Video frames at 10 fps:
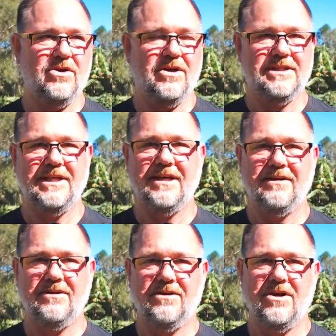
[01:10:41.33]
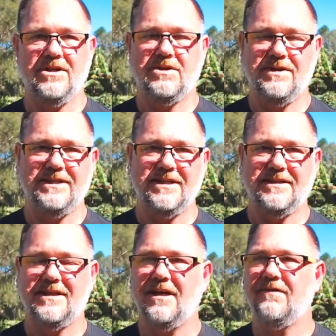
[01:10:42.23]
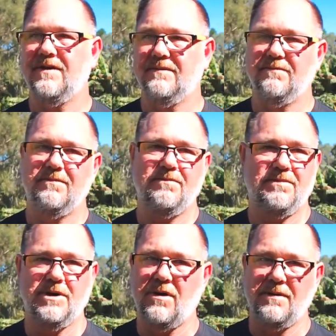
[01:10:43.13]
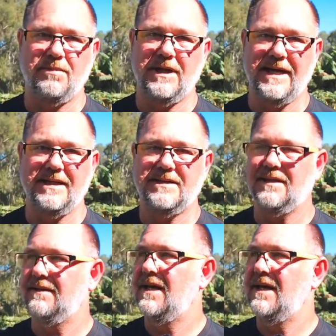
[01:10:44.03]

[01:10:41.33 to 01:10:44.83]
nurseries and stuff, and growing plants,